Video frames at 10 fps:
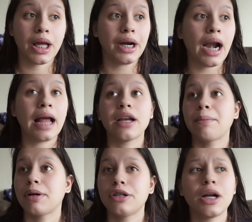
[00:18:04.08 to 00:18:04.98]
there, and
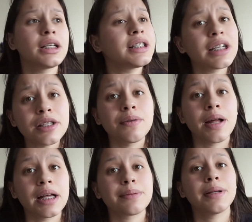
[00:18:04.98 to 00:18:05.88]
I'm going to try to stick to
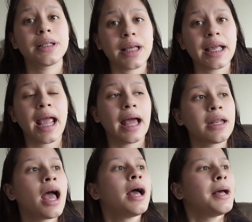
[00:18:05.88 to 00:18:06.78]
it as much as I can.
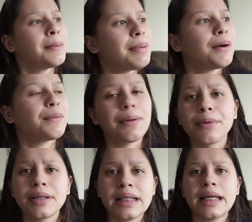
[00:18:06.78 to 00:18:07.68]
But we
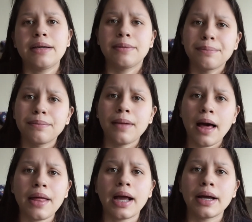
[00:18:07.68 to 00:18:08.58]
will see
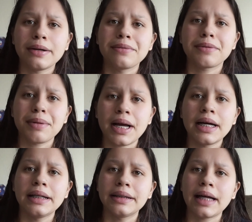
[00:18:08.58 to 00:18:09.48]
how that goes
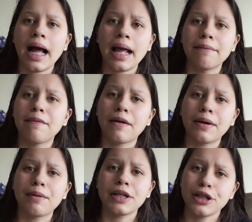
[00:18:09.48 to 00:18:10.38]
because I am very
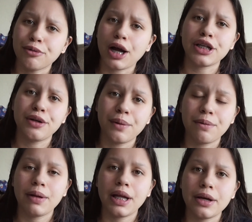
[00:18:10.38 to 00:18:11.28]
wishy-washy with
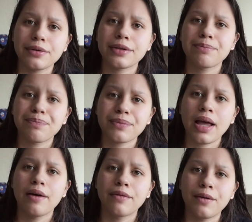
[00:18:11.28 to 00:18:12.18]
videos,
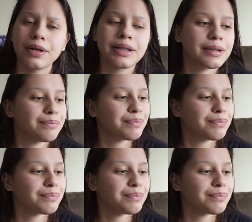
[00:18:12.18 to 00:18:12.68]
of course.